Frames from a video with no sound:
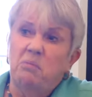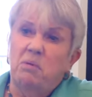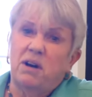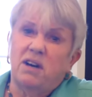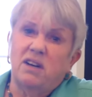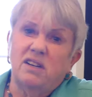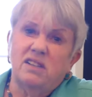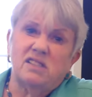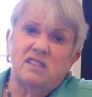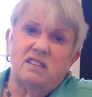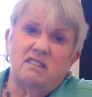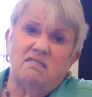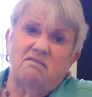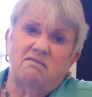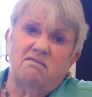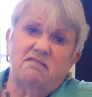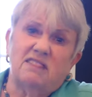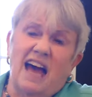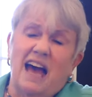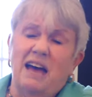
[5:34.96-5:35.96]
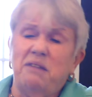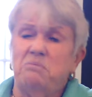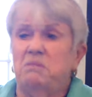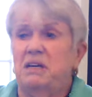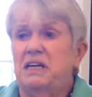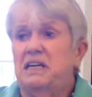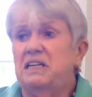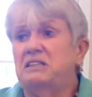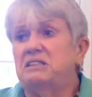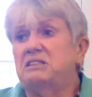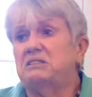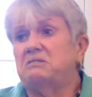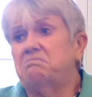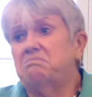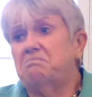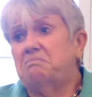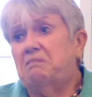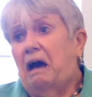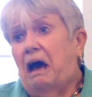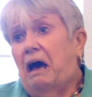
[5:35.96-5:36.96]
because that means,
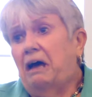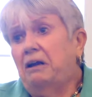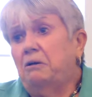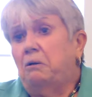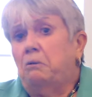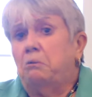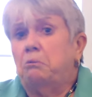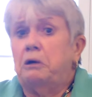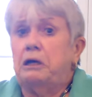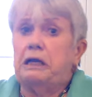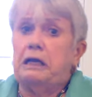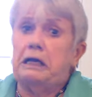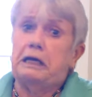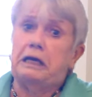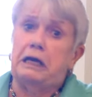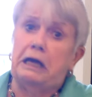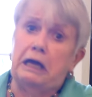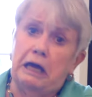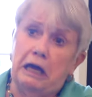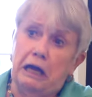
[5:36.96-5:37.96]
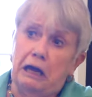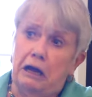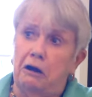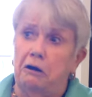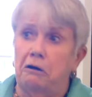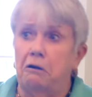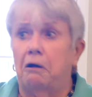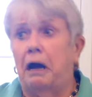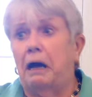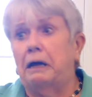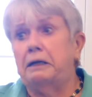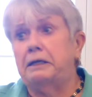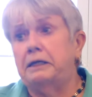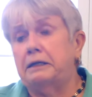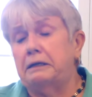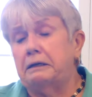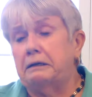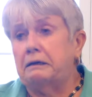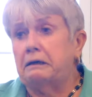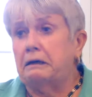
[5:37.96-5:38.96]
well, I don't really care or I
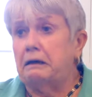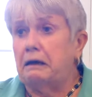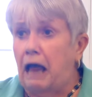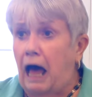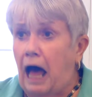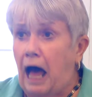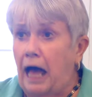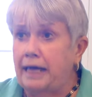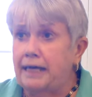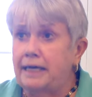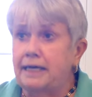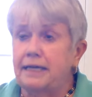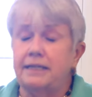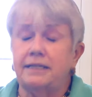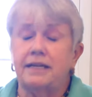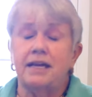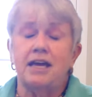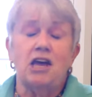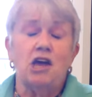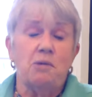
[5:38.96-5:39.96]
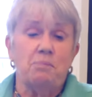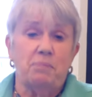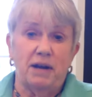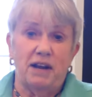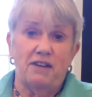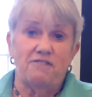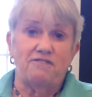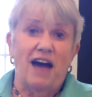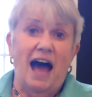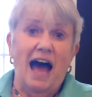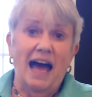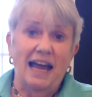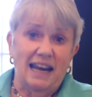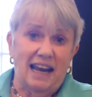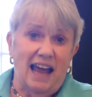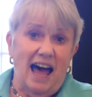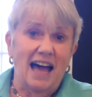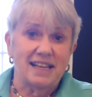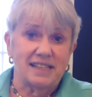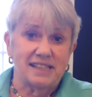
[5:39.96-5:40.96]
didn't like it. But if I
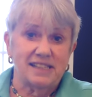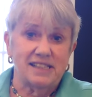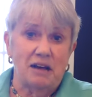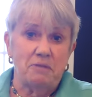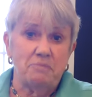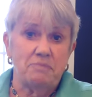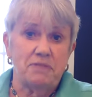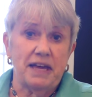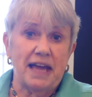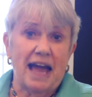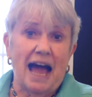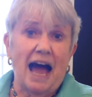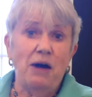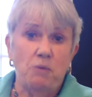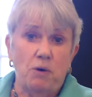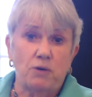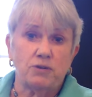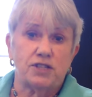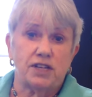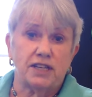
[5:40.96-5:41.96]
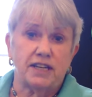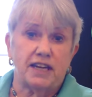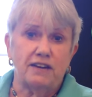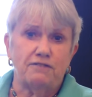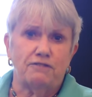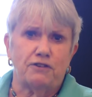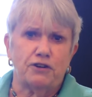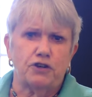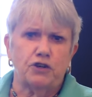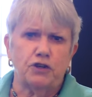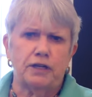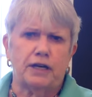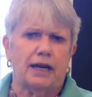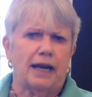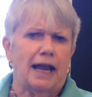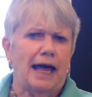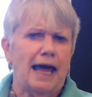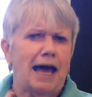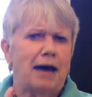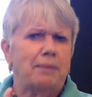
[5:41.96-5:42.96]
like something, I want to give a good
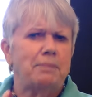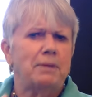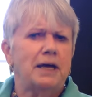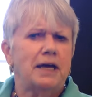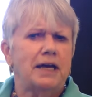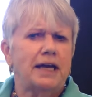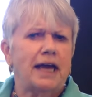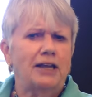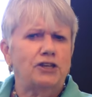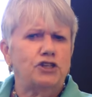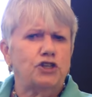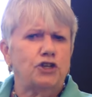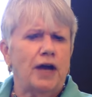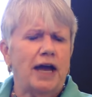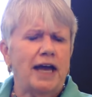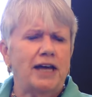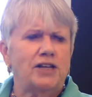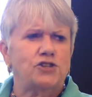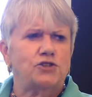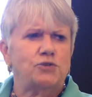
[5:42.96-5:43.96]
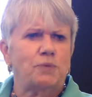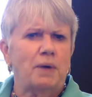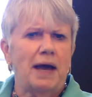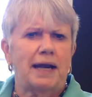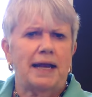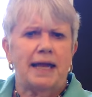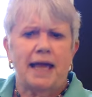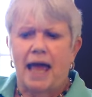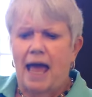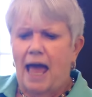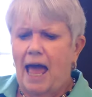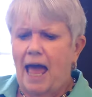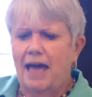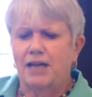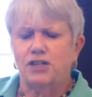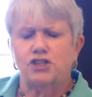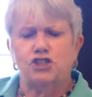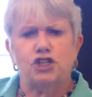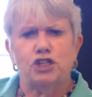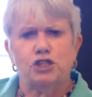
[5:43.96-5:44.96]
clap. Get your hands ready
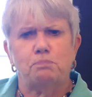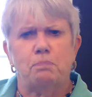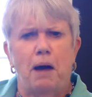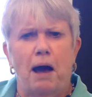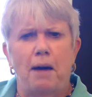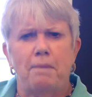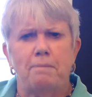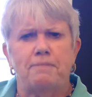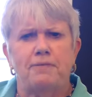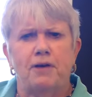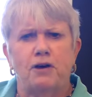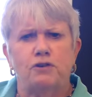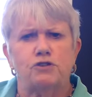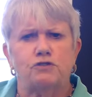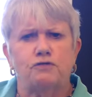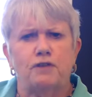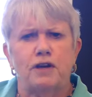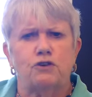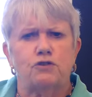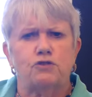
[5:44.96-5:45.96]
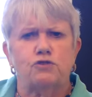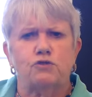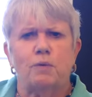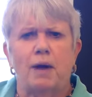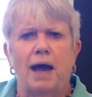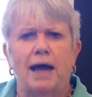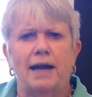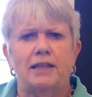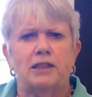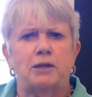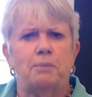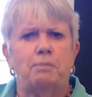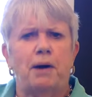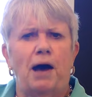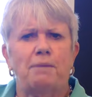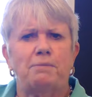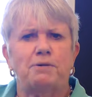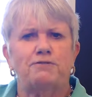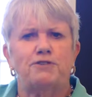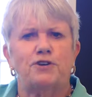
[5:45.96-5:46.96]
and just pop those fingers right in the
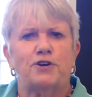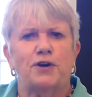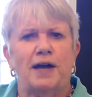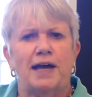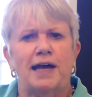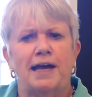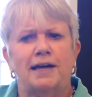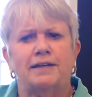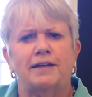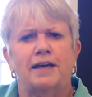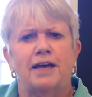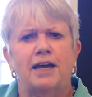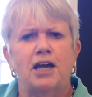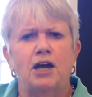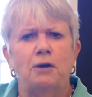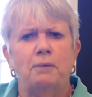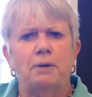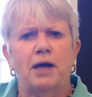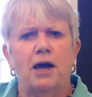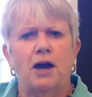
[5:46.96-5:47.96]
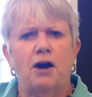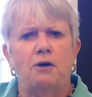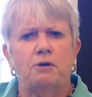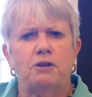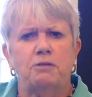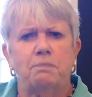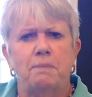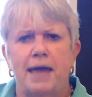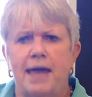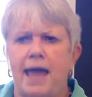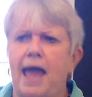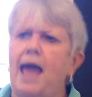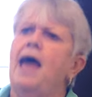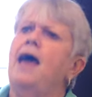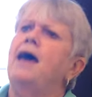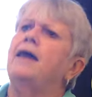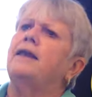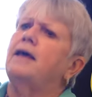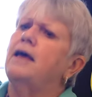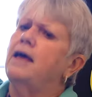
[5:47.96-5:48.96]
palm of your hand. Here we go with me.
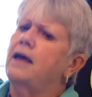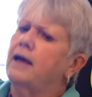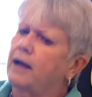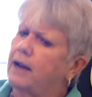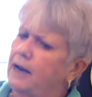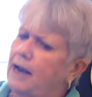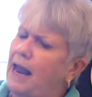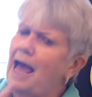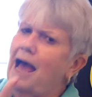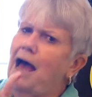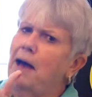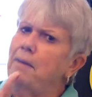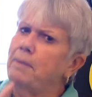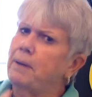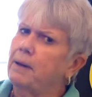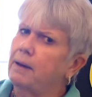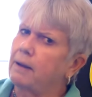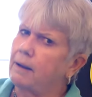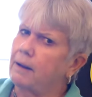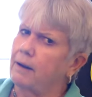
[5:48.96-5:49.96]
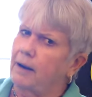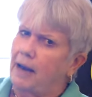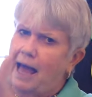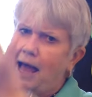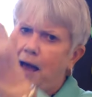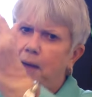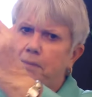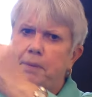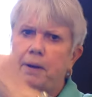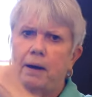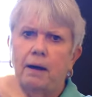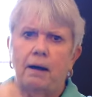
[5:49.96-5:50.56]
And clap, clap.